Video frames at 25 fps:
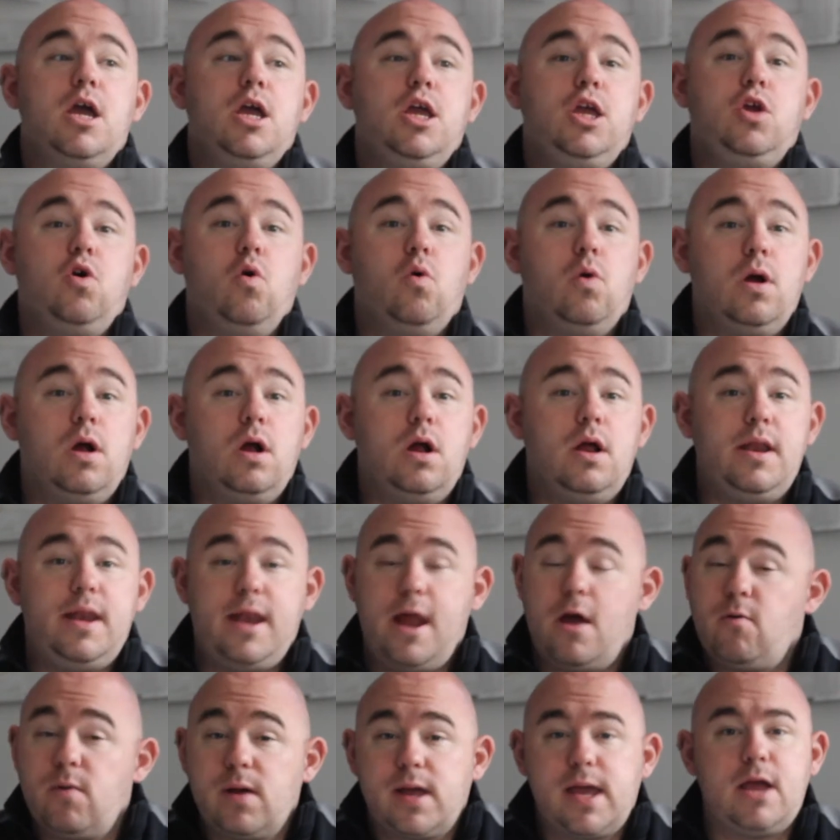your
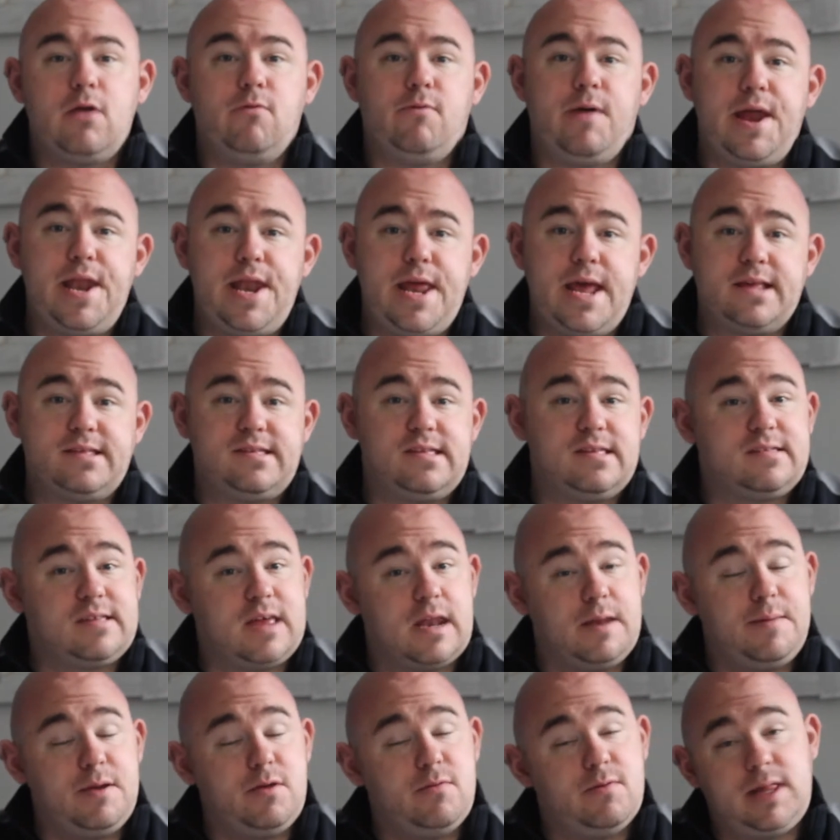networking radius is
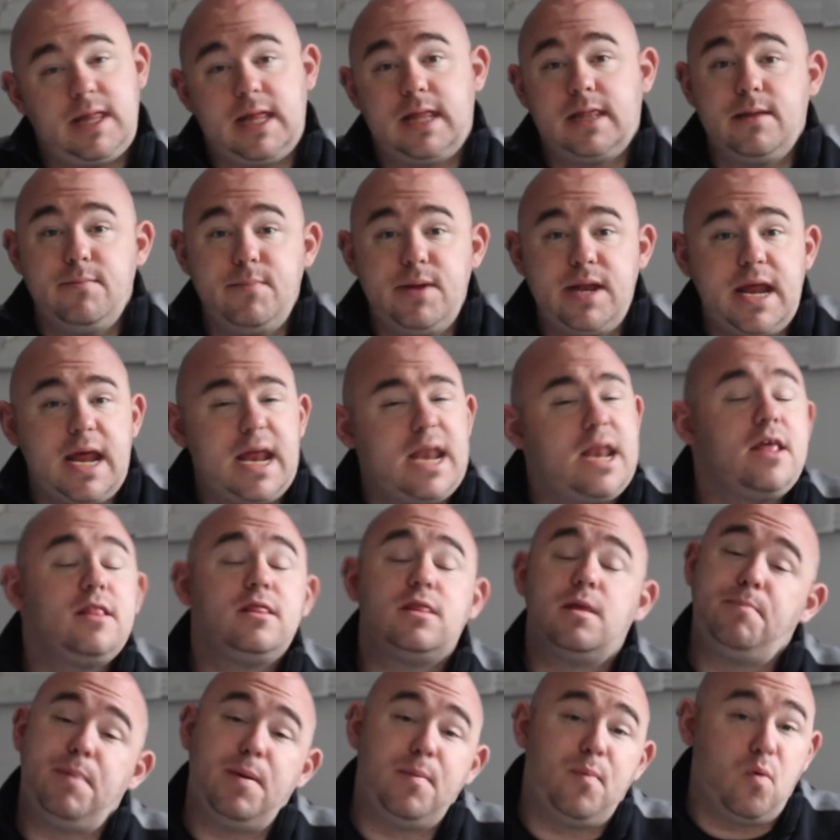going to be really limited,
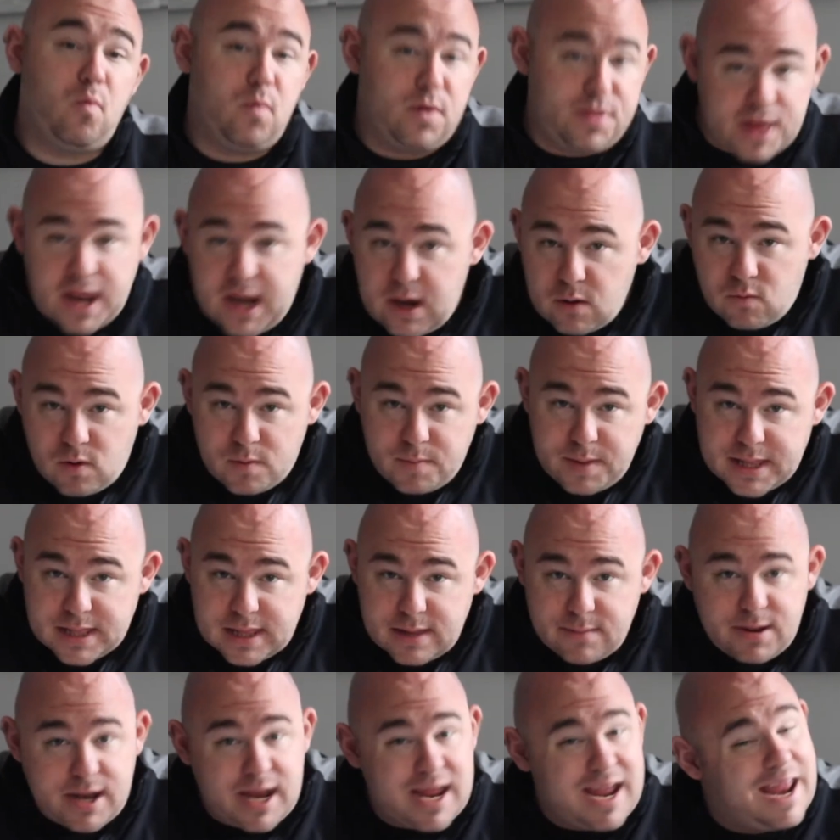the people within it will be
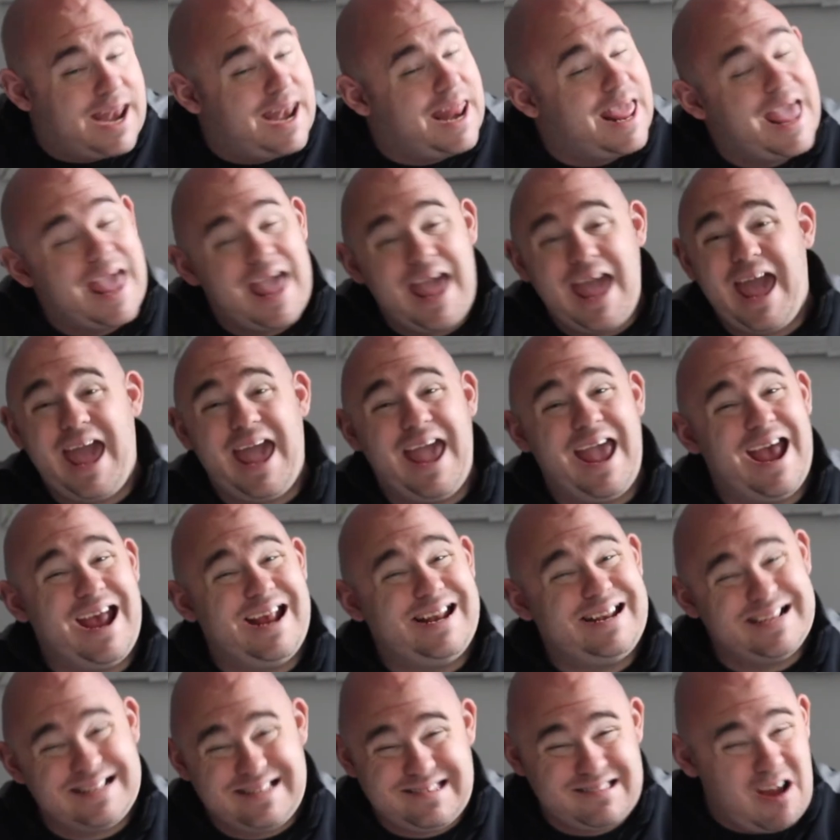limited,
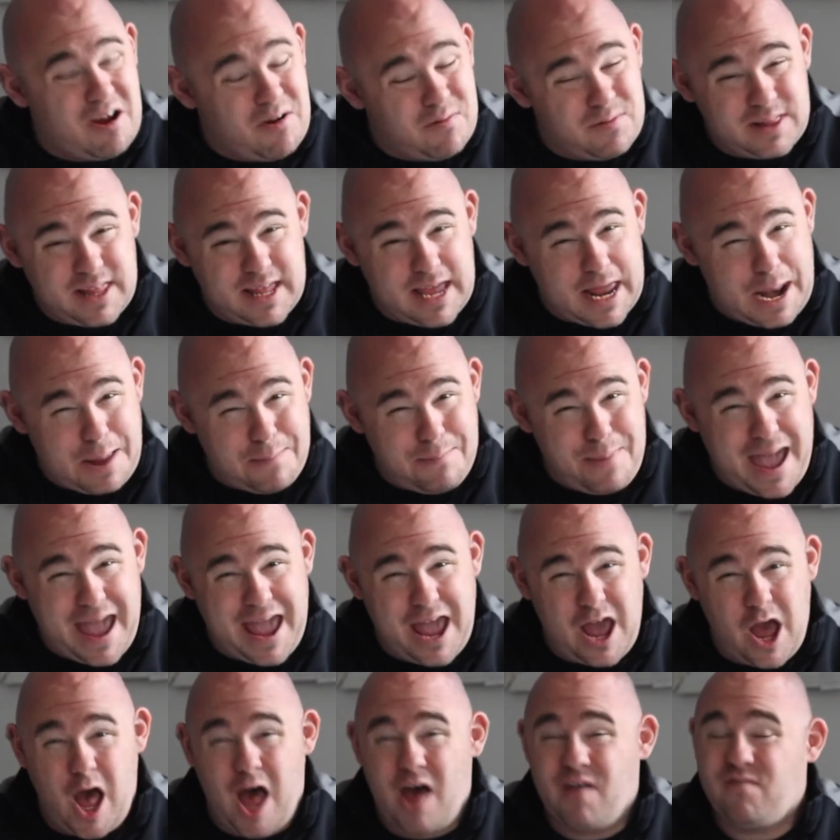and it's not really going to
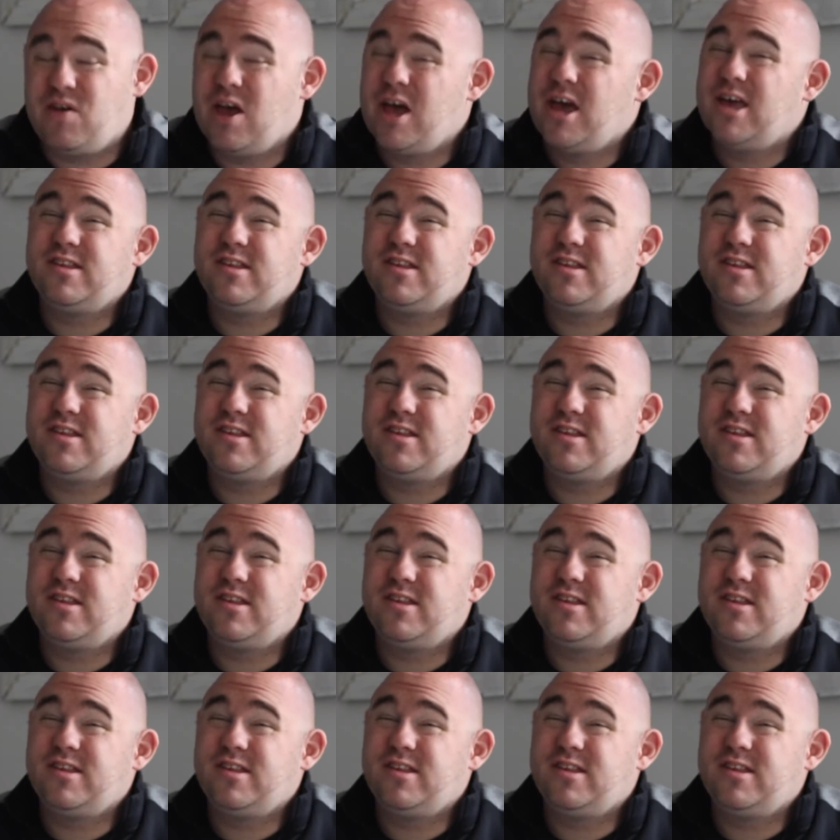pay off.